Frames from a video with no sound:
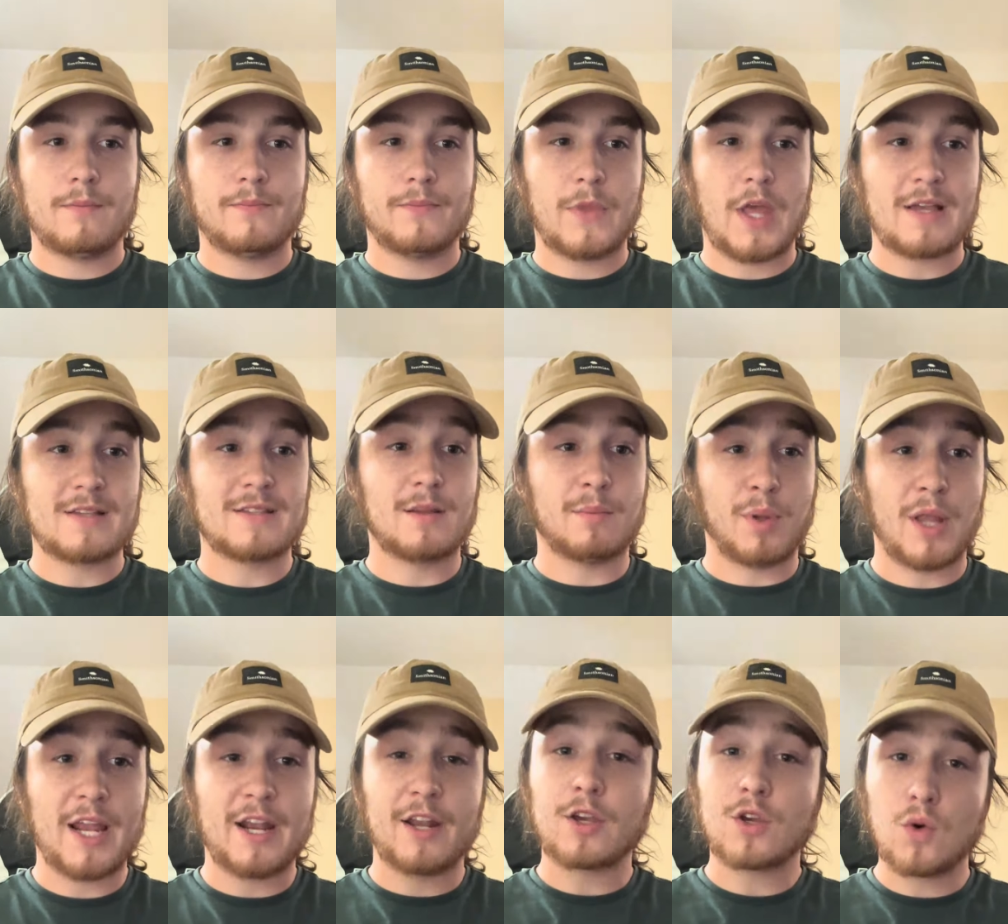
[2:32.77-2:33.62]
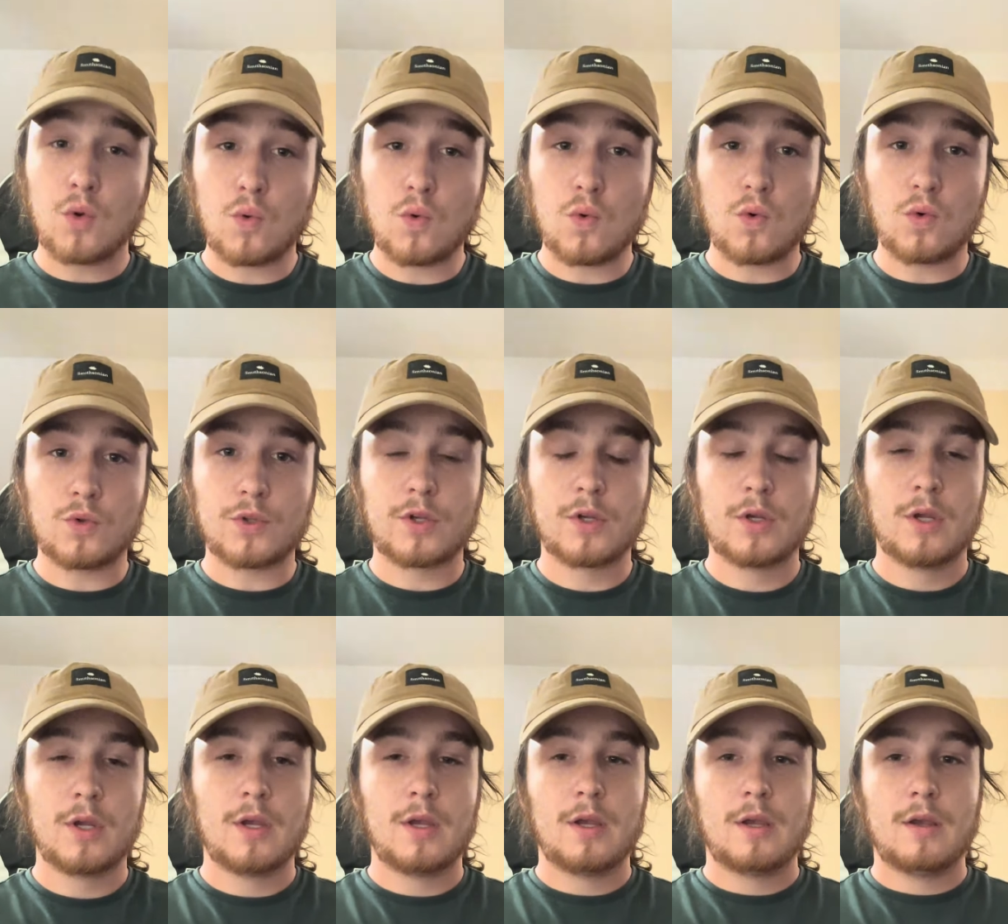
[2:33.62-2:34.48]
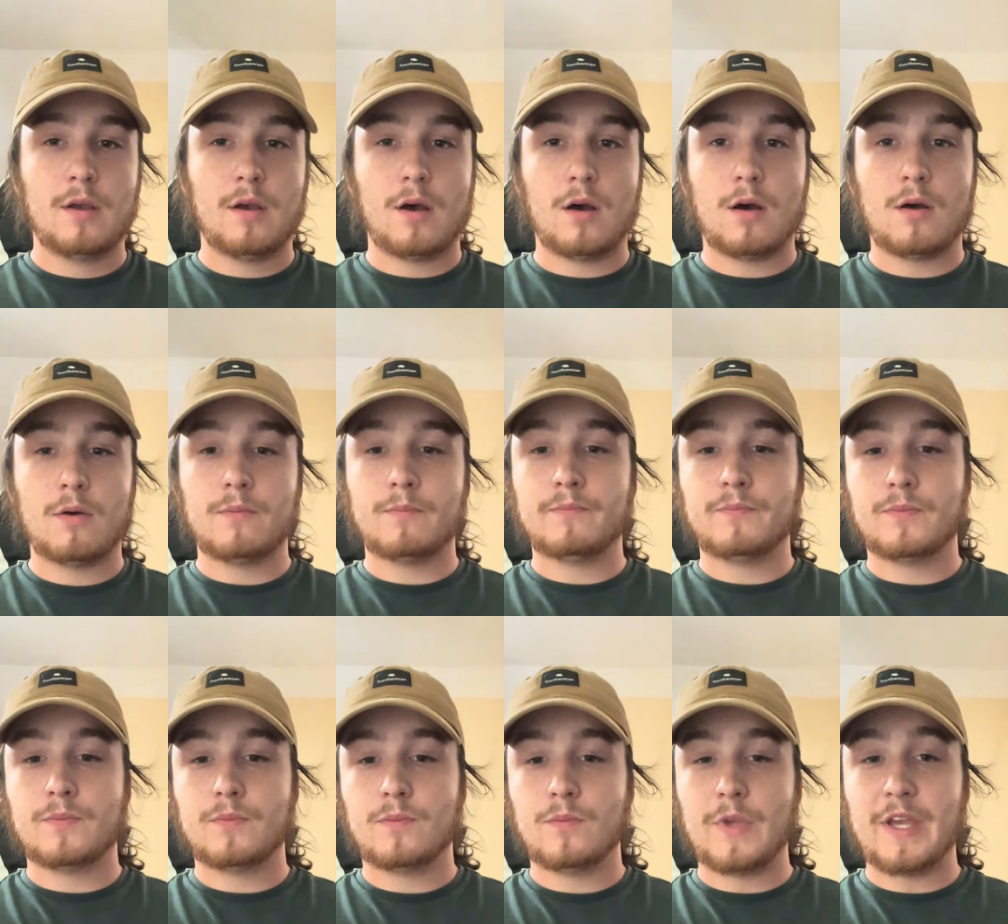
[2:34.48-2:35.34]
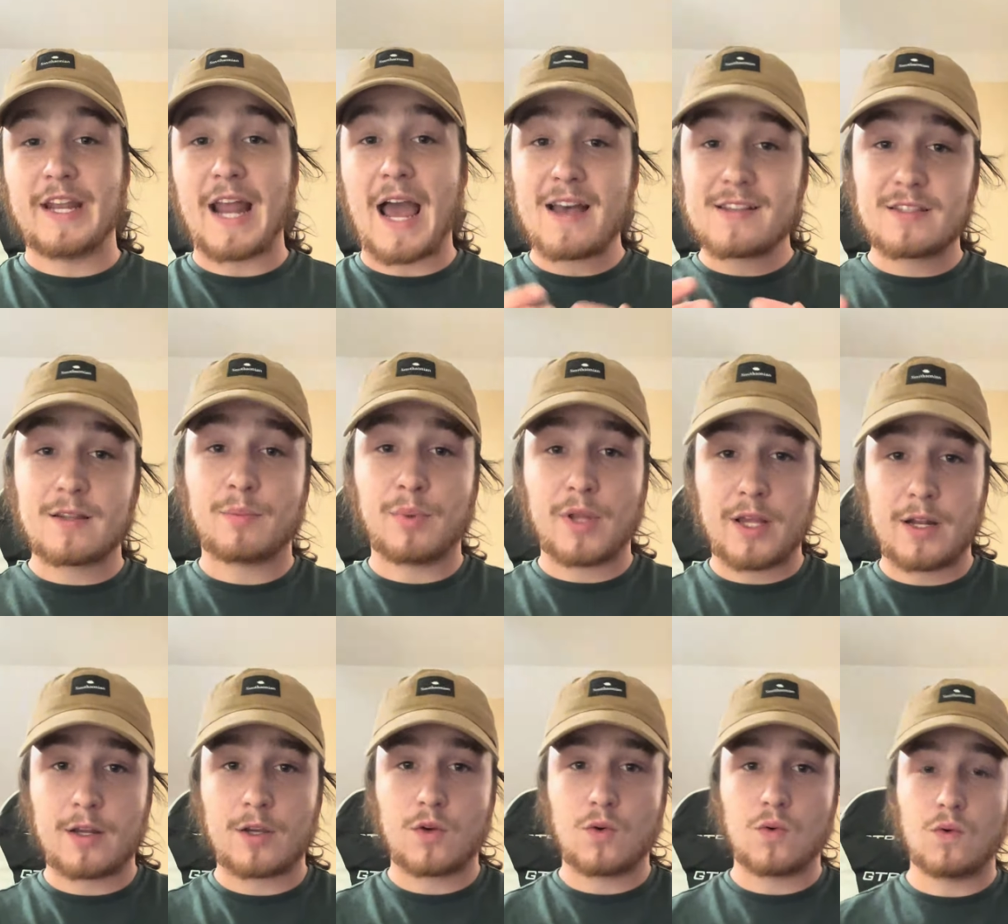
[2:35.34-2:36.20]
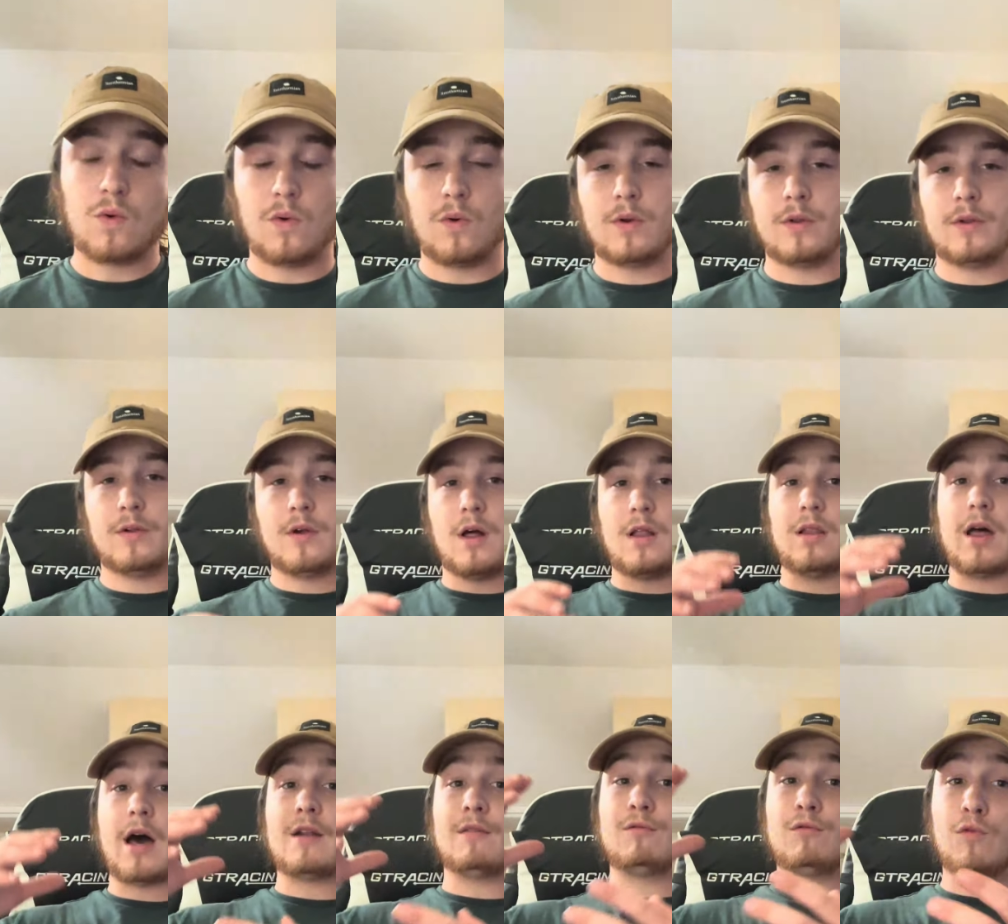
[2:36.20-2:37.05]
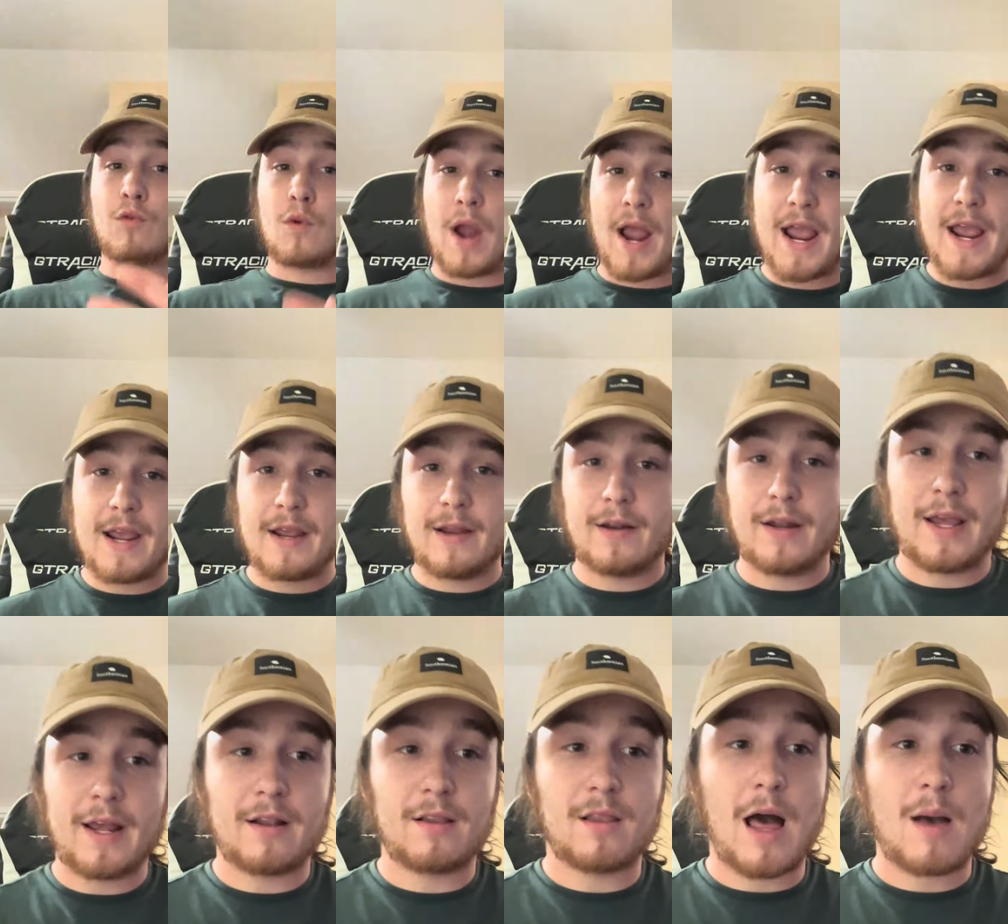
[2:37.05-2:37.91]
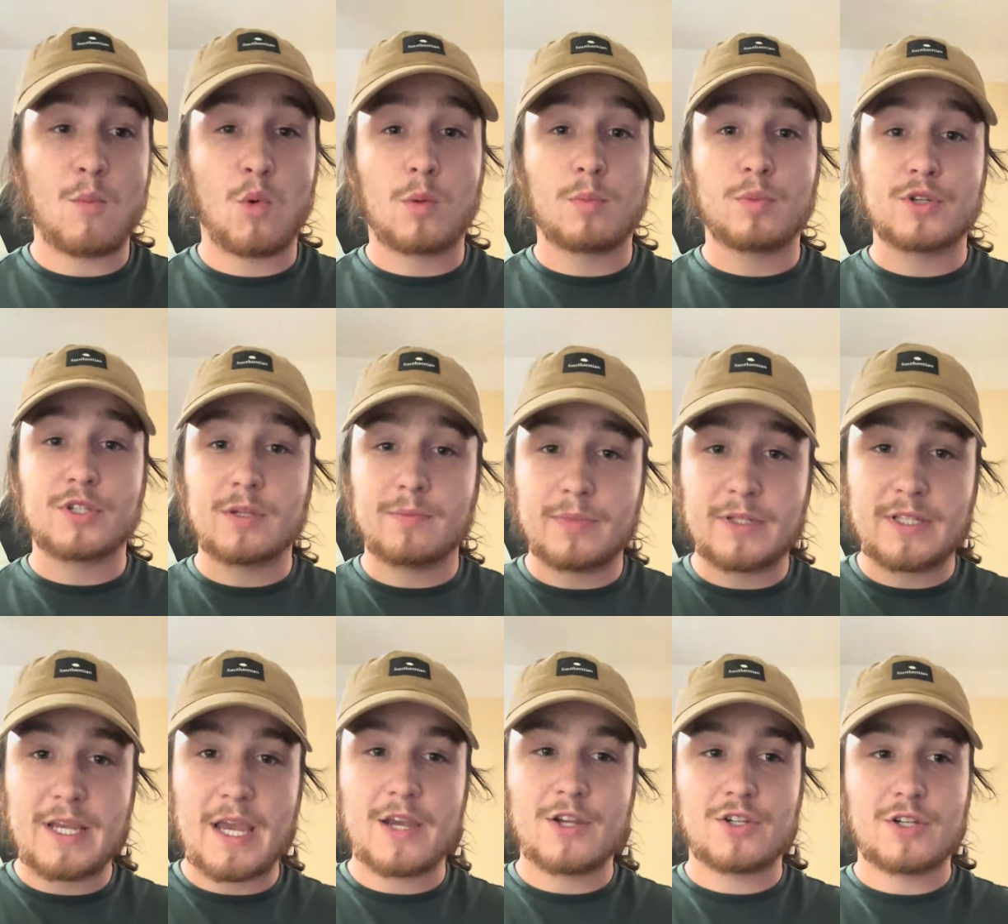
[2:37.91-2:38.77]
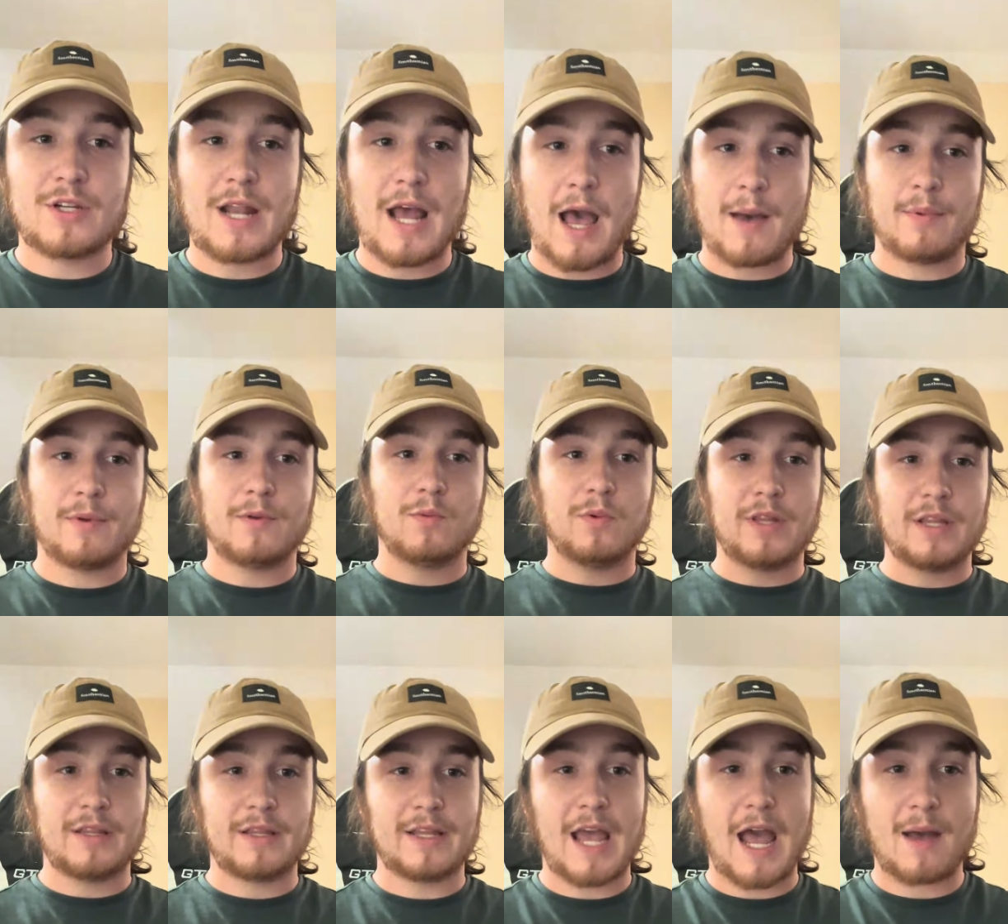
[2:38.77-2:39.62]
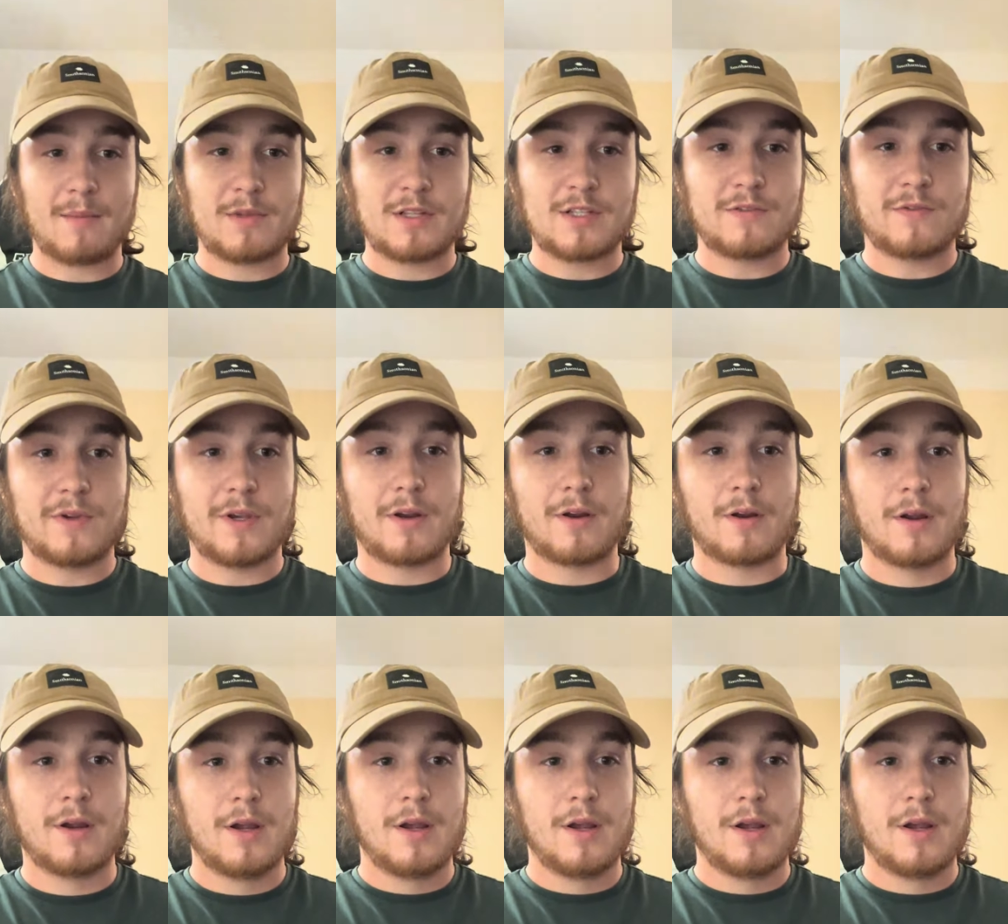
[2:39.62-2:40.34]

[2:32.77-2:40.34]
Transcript: as the planet cooled. And as the planet cooled, a lot of rain and a lot more precipitation happened within the atmosphere.